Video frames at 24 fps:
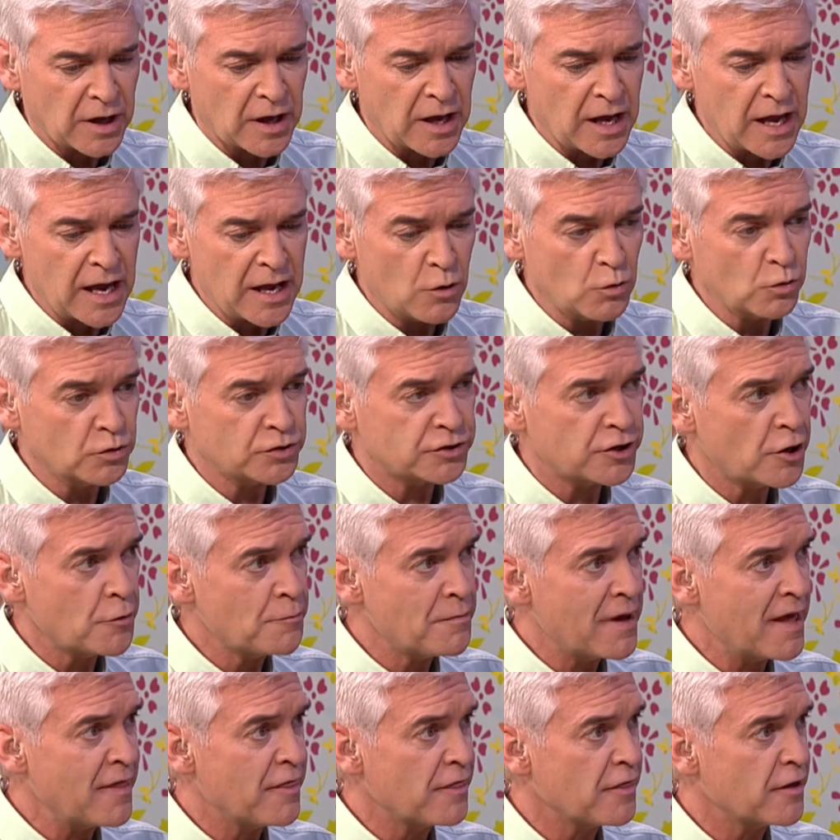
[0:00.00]
it also
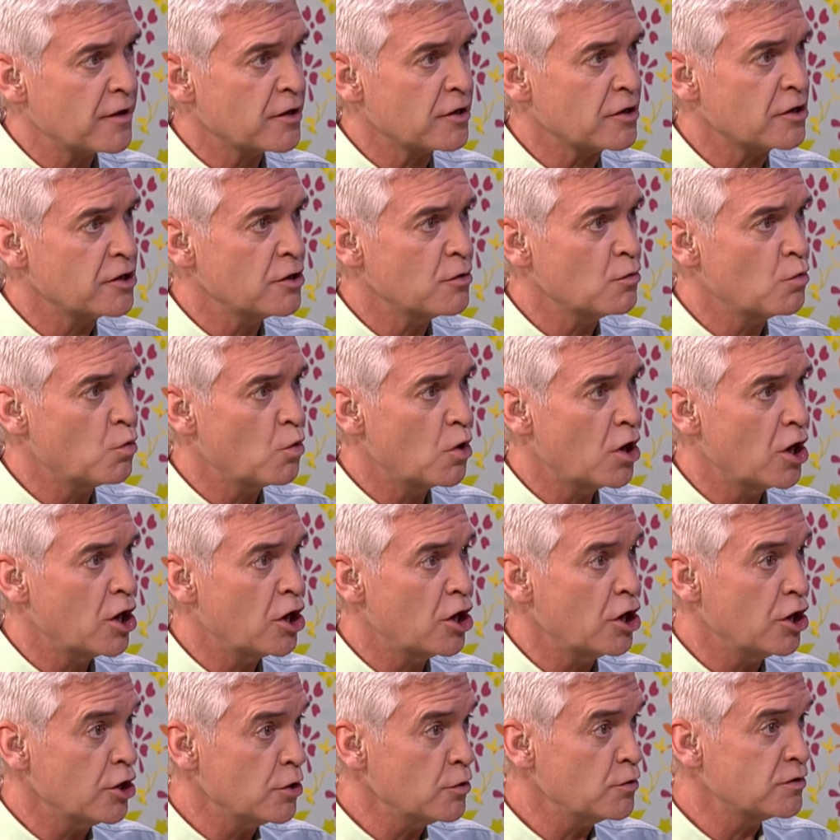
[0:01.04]
meant that you were
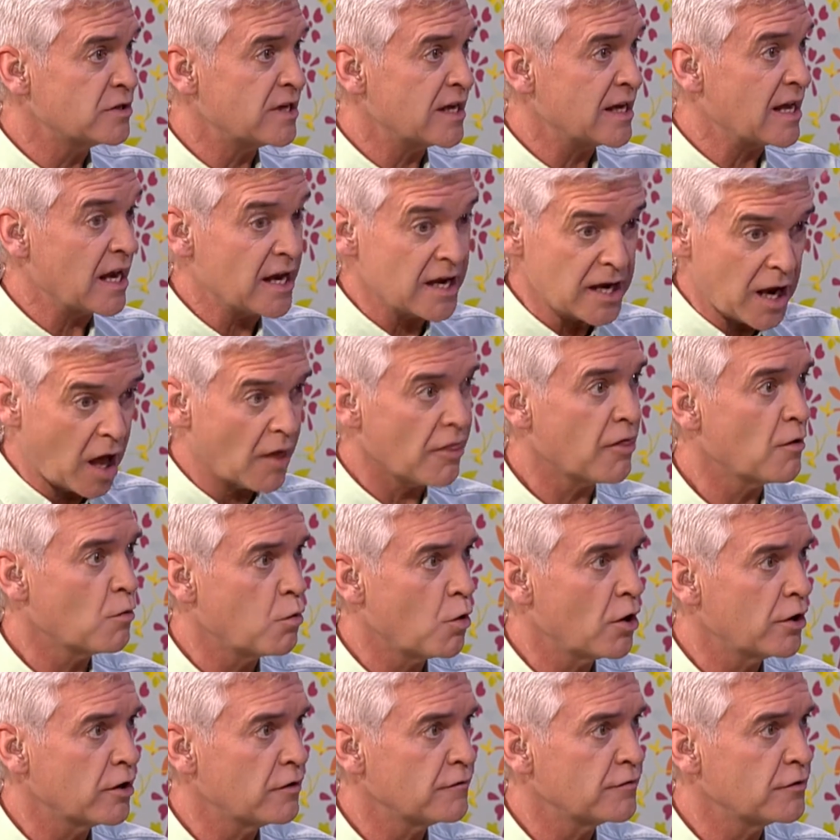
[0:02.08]
losing another
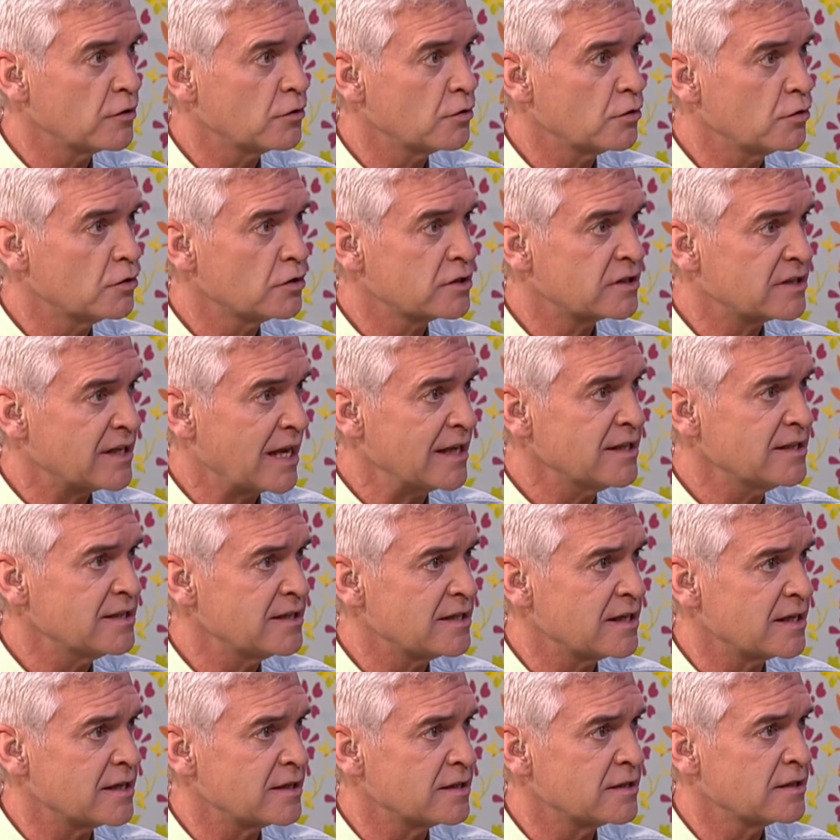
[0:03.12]
one of your
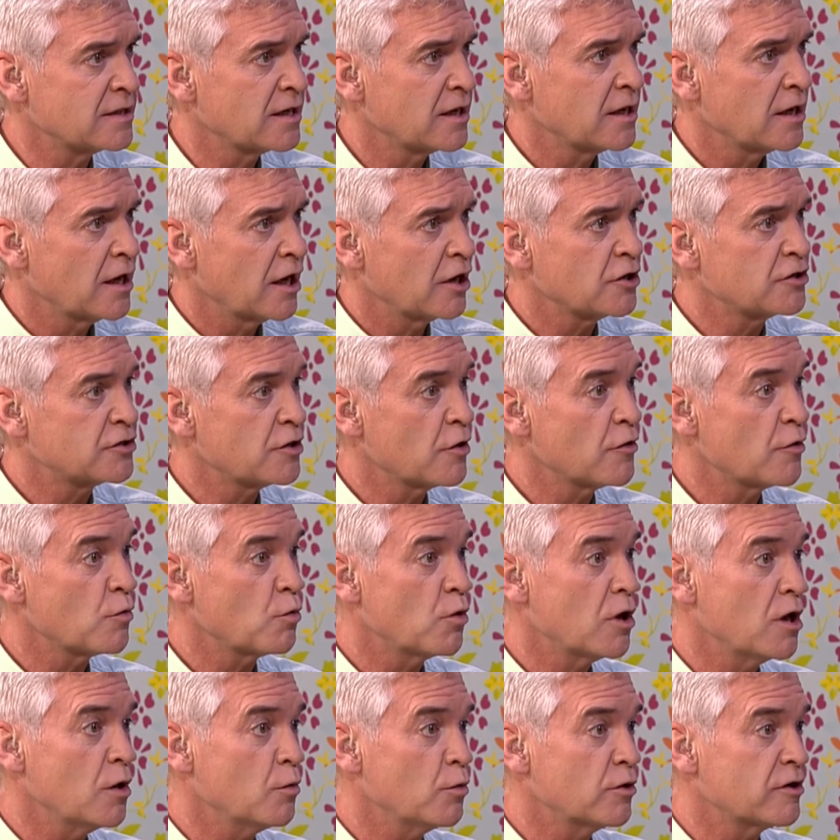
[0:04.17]
senses. Yeah. And so the
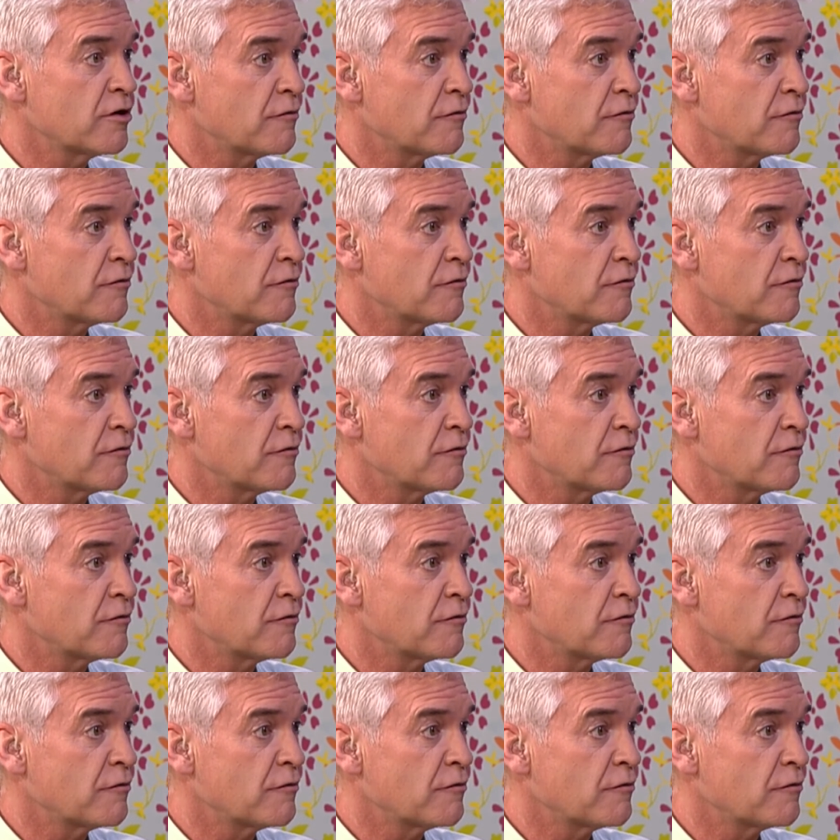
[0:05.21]
world would